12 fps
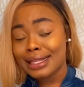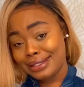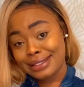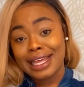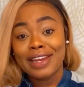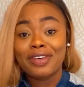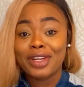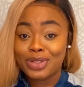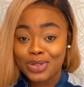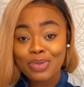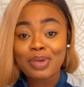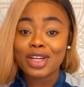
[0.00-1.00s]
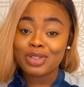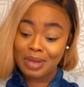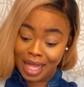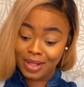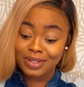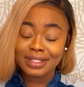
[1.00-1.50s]
I live in a 2-bedroom
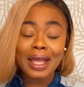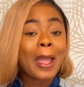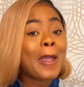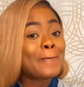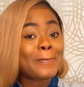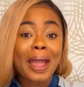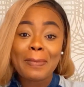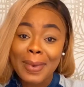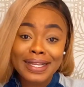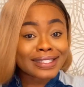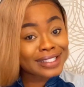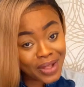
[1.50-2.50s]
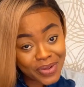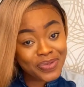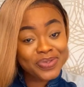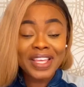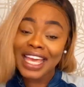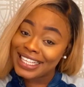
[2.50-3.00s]
house by myself.
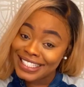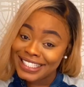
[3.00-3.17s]
Yes.